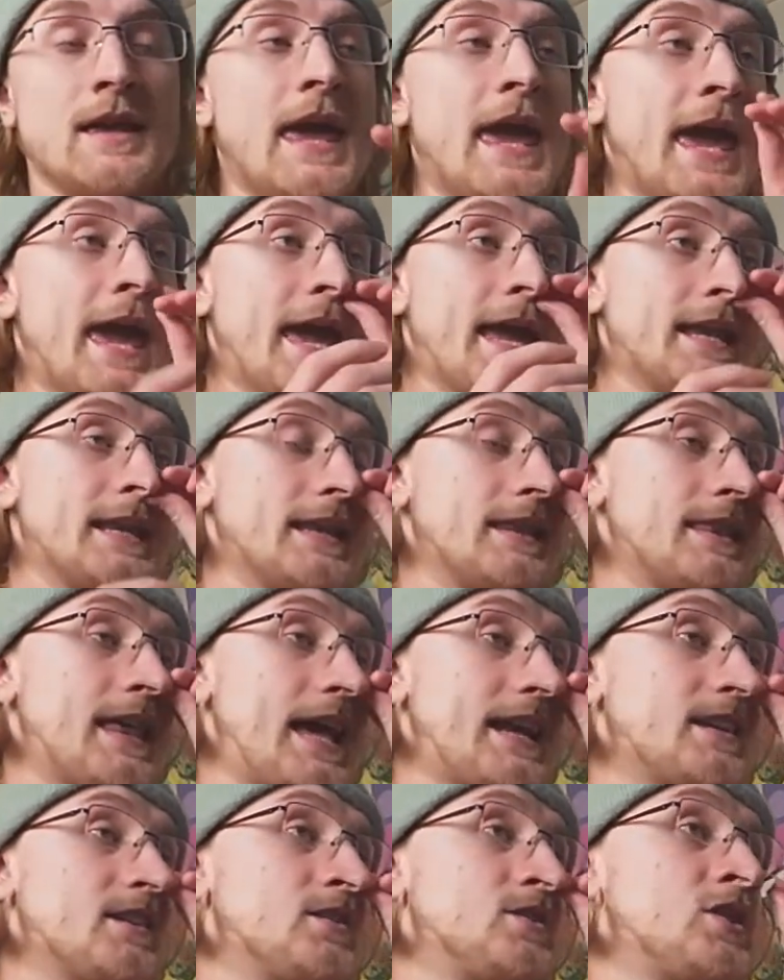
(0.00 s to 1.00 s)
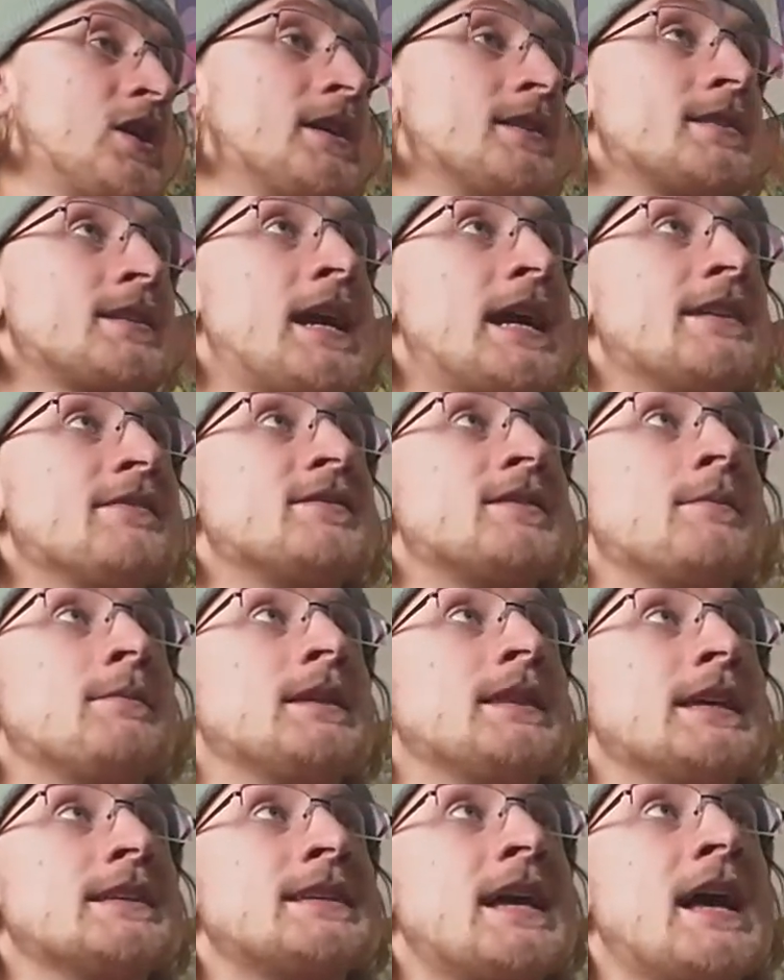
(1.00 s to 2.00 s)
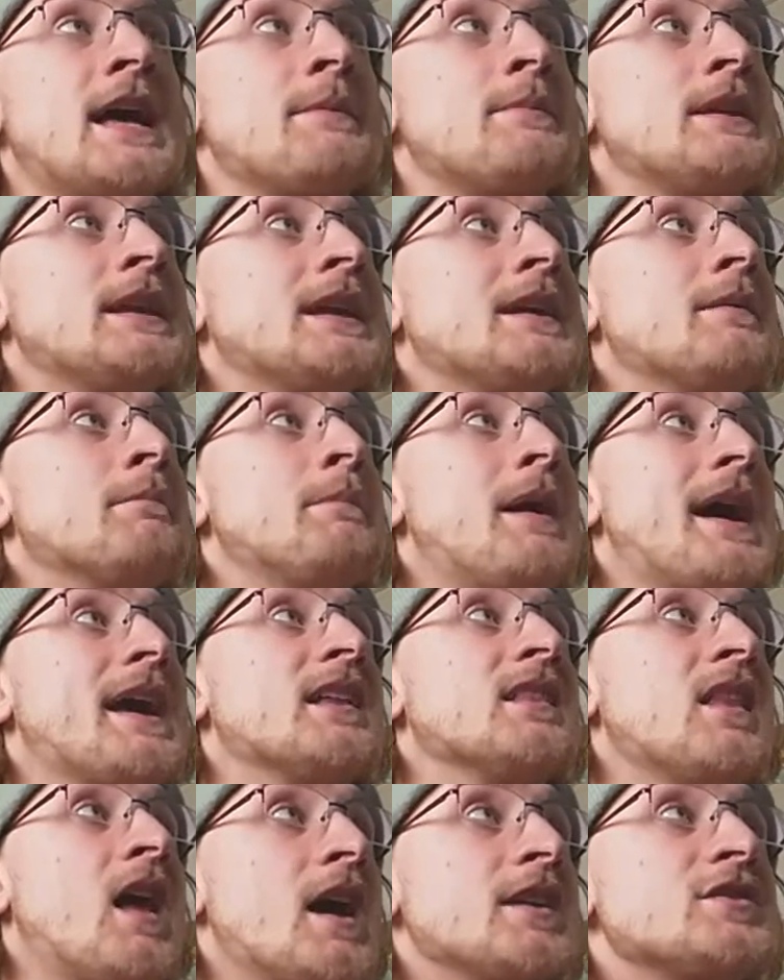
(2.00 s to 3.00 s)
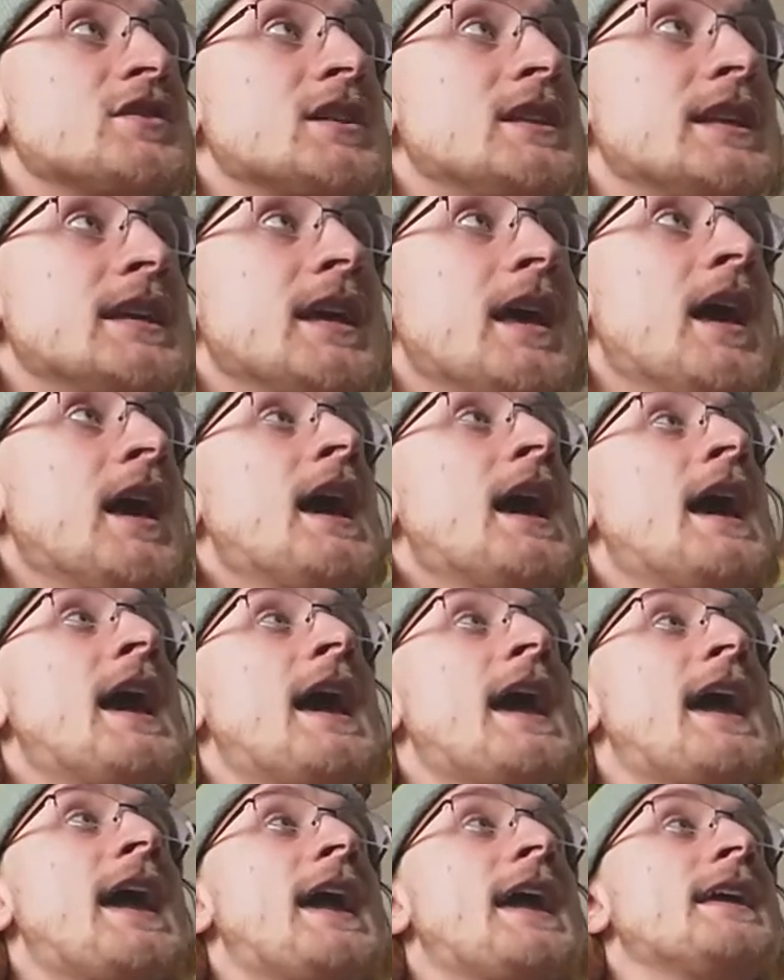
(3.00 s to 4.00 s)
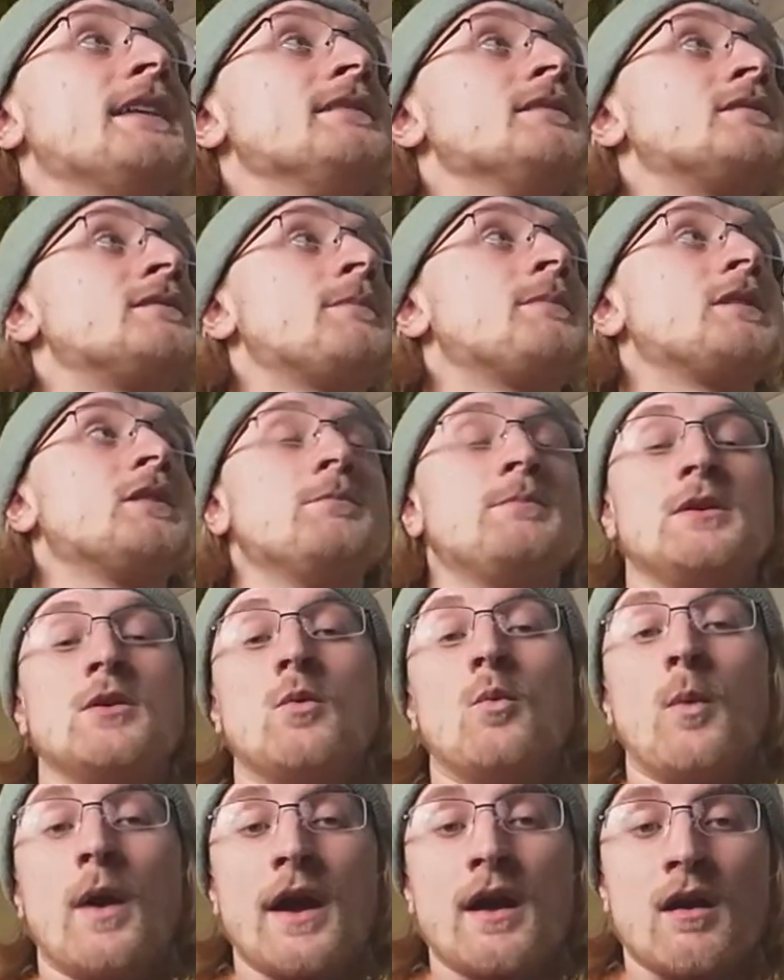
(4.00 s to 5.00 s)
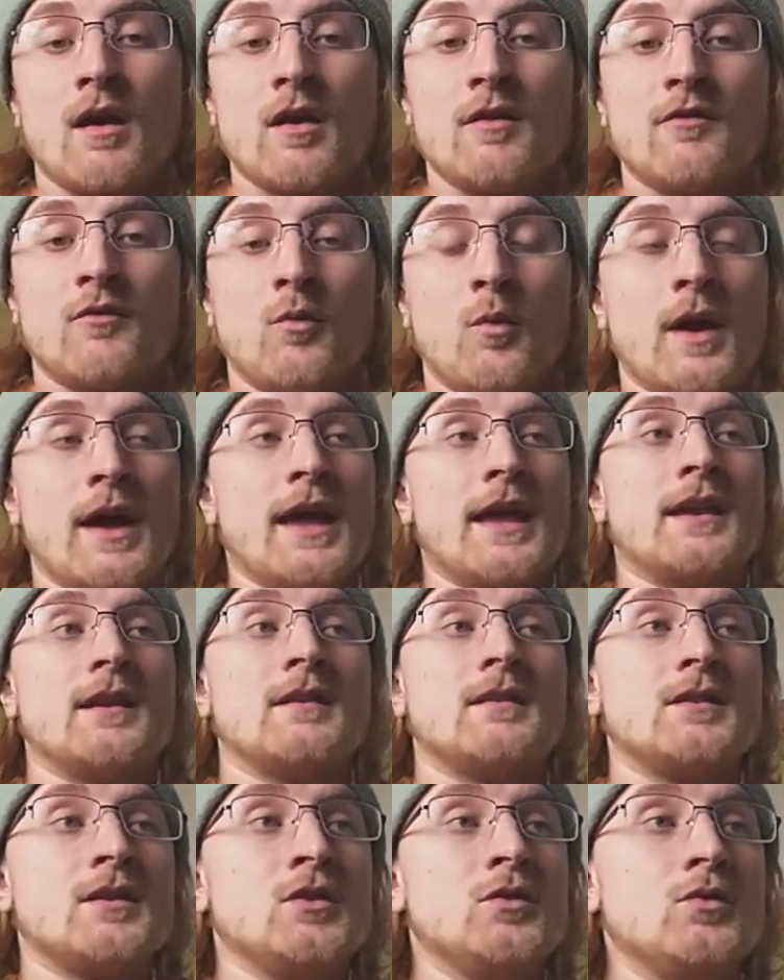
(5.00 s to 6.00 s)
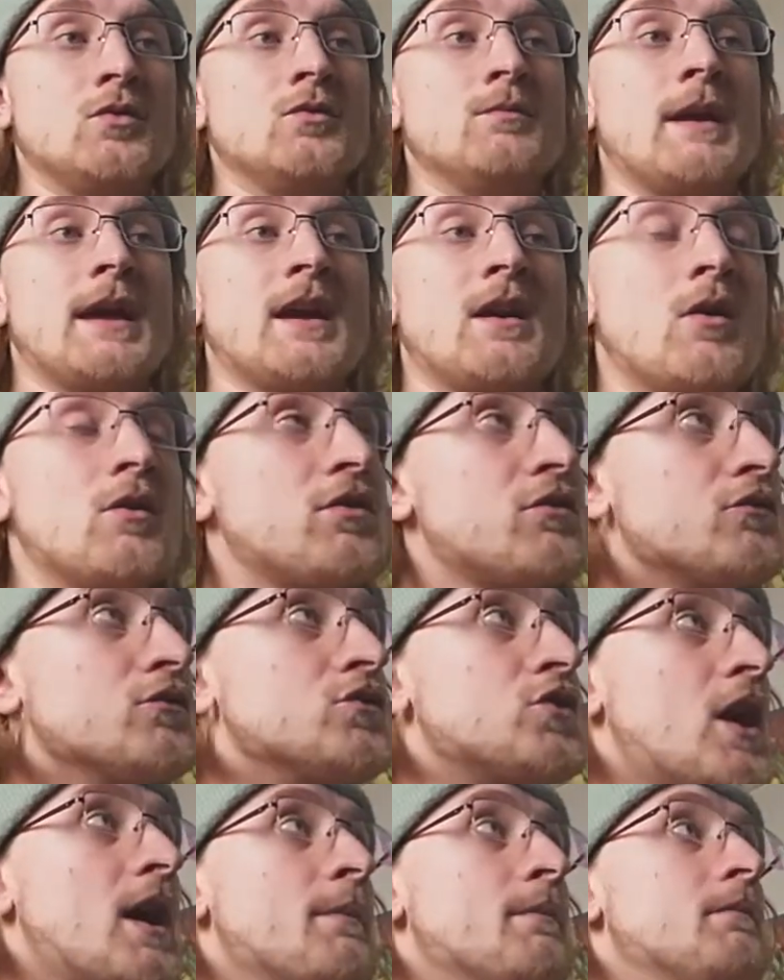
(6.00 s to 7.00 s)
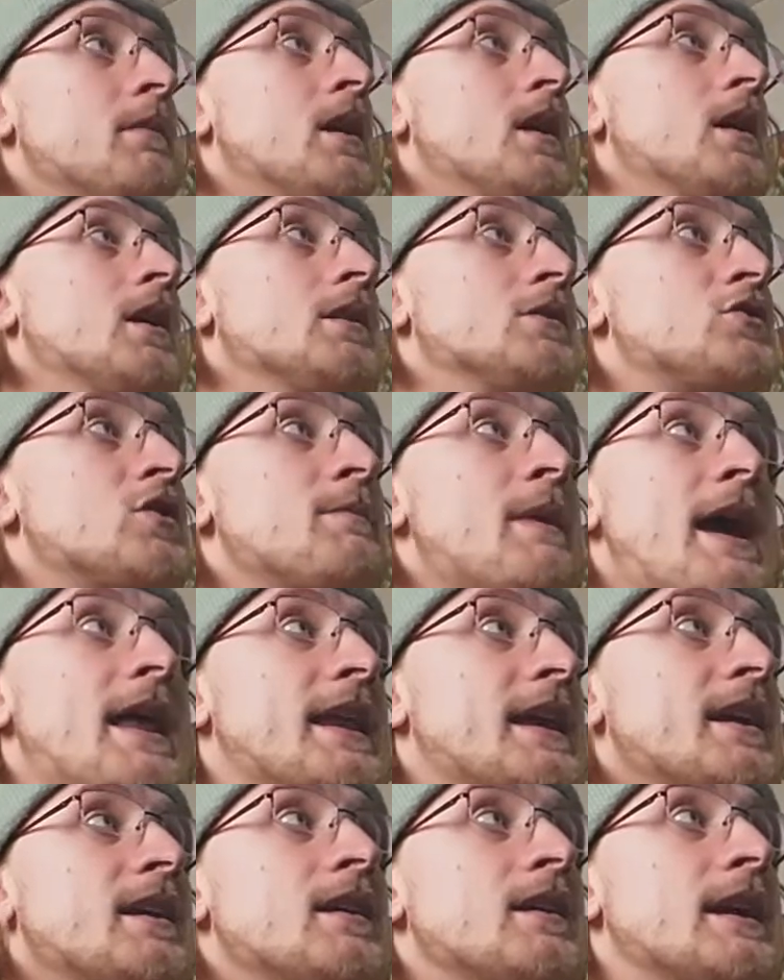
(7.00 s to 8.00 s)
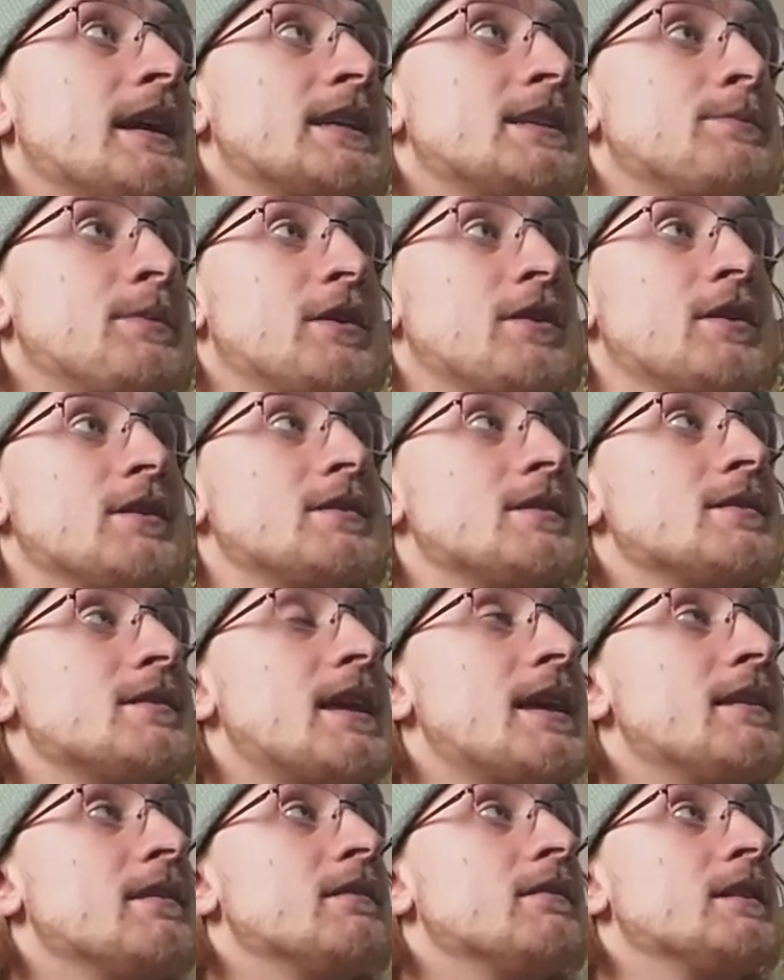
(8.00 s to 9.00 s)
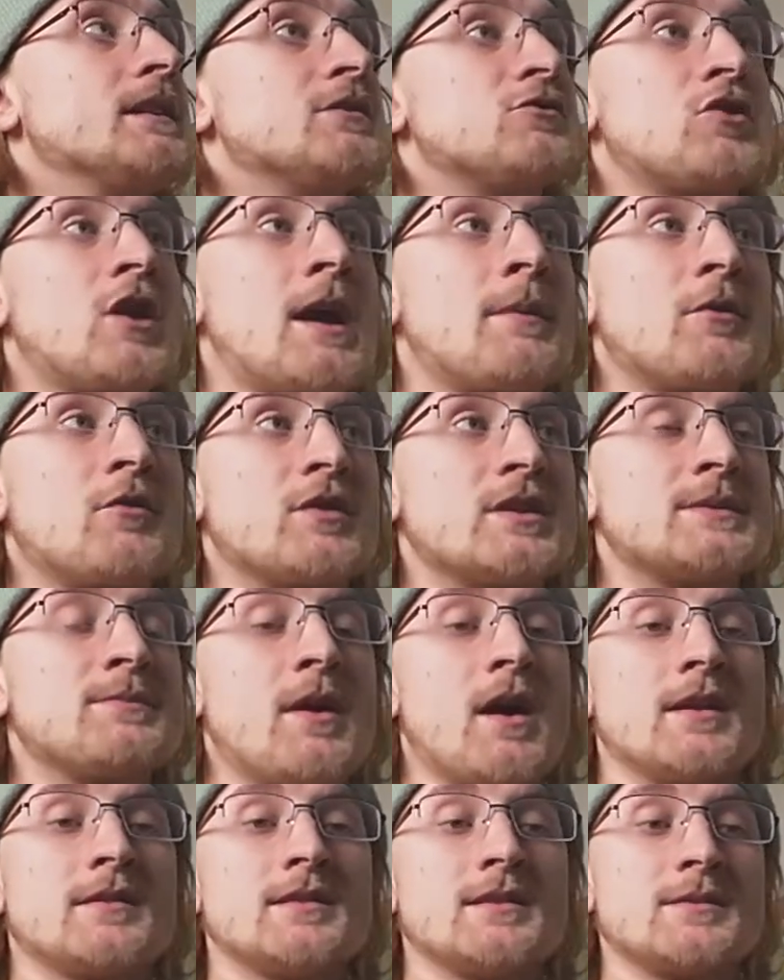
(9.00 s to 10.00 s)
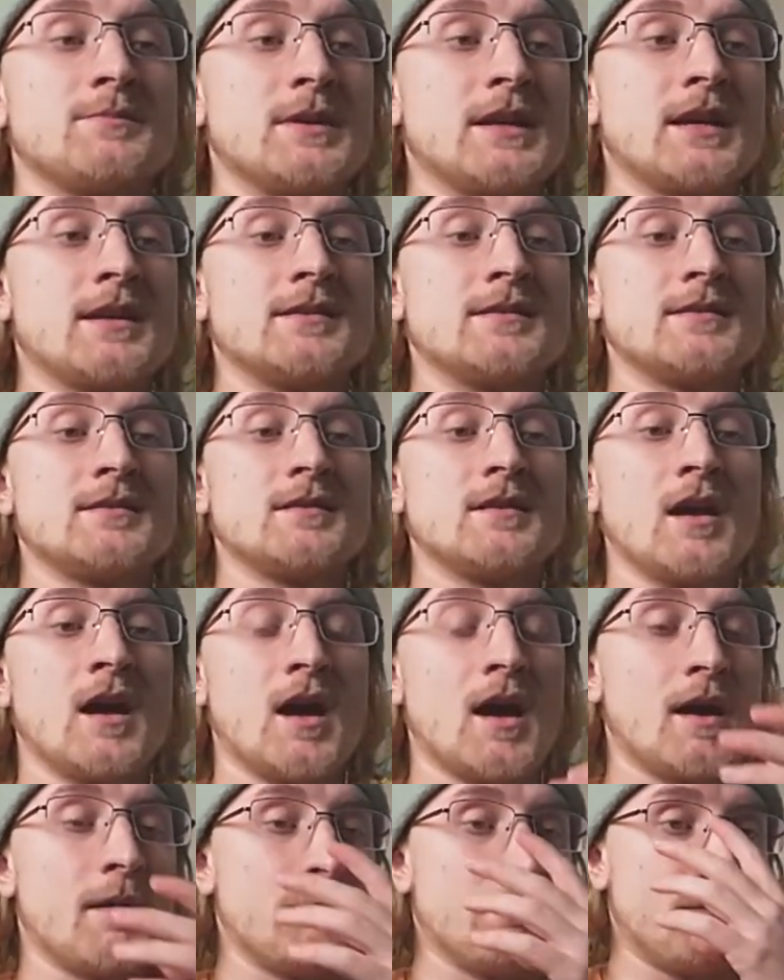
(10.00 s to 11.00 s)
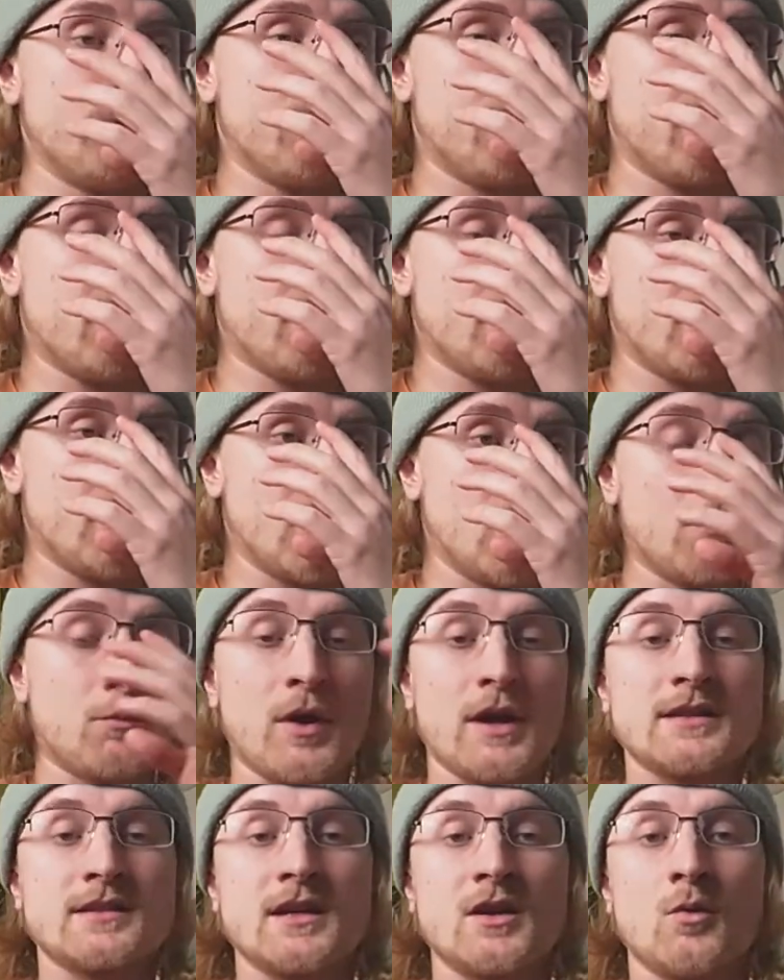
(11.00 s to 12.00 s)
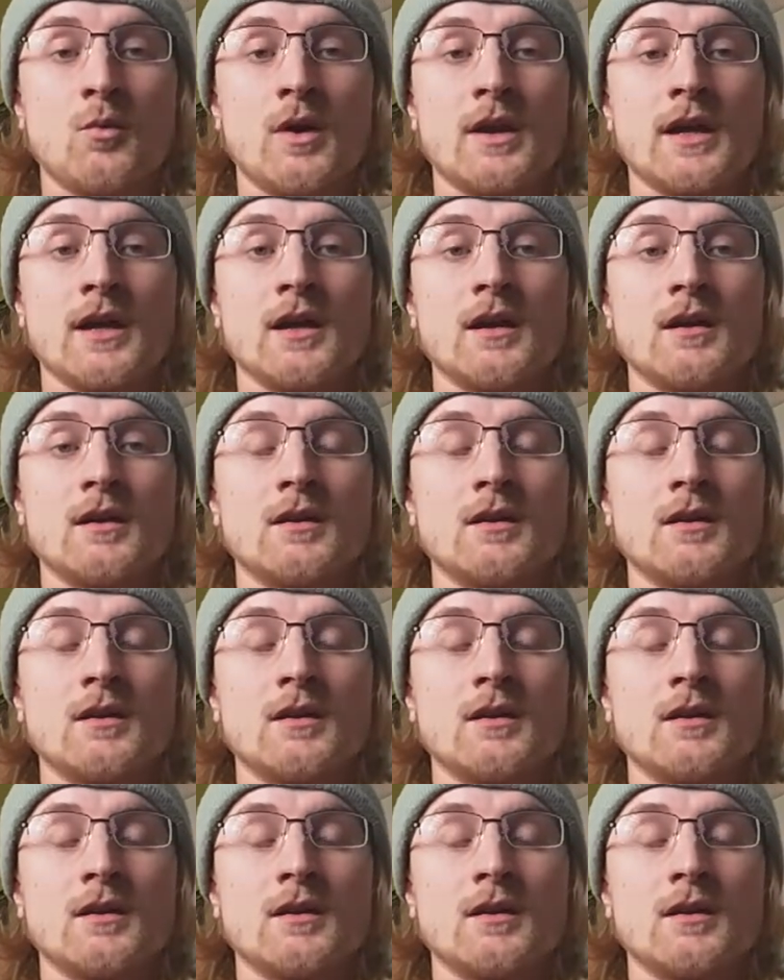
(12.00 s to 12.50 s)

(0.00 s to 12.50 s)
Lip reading: And that is just kind of something that's happening biologically and something to be aware of when you may go through traumatic experiences and these trauma responses, because your brain's going to want to